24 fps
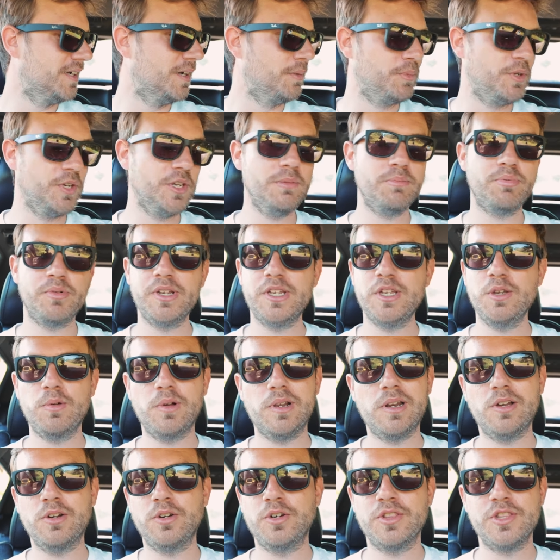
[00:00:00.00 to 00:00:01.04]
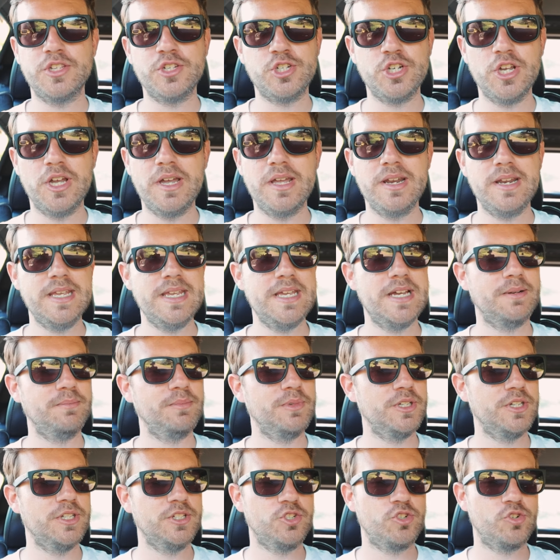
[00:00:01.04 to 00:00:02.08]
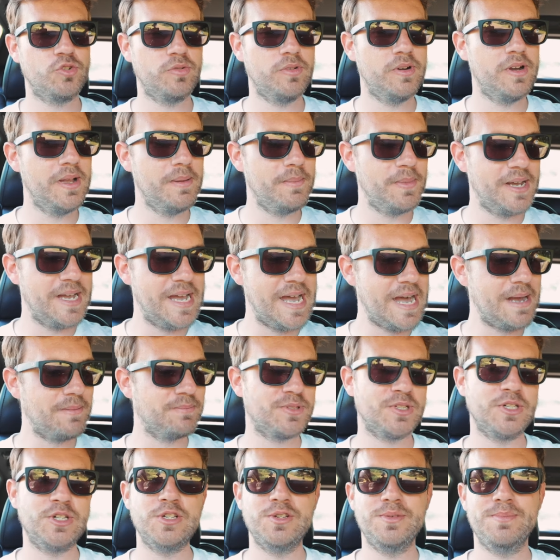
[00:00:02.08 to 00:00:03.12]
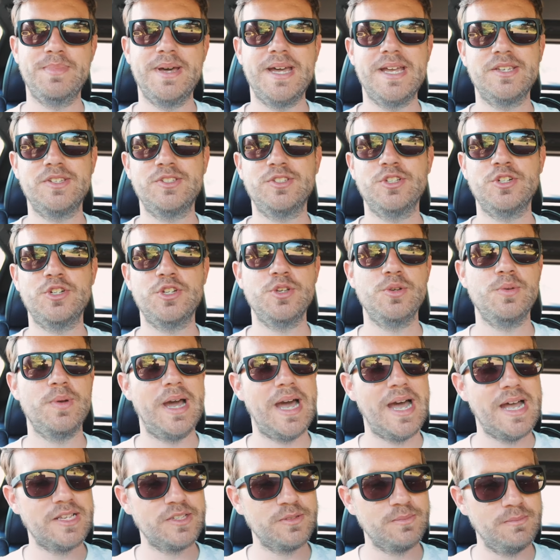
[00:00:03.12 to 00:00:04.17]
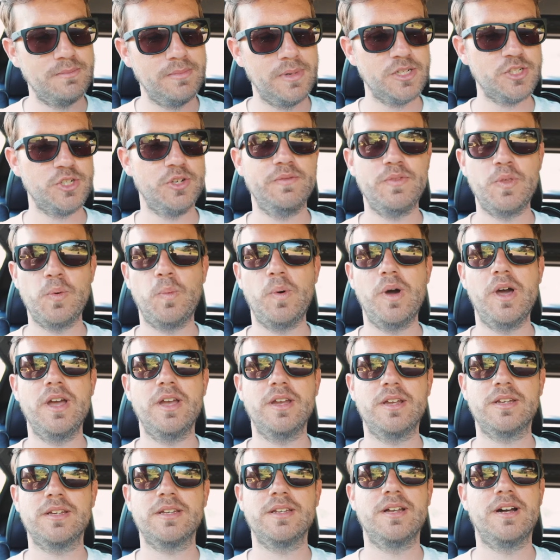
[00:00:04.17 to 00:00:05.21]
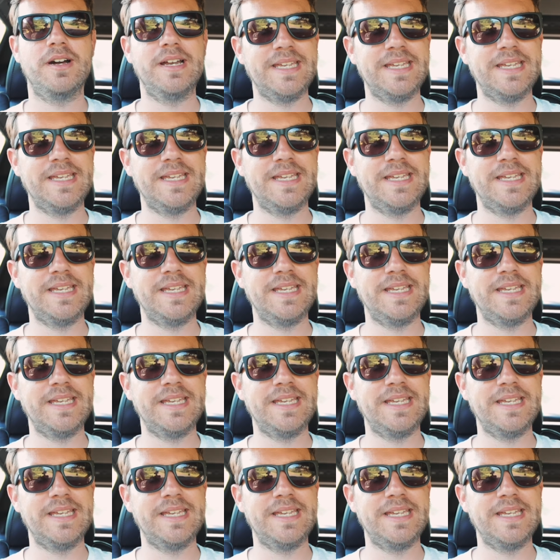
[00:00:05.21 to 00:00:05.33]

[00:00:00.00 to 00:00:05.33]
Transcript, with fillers: I'm going to bring you along on the journey. I'm going to try my absolute best to do as much of the work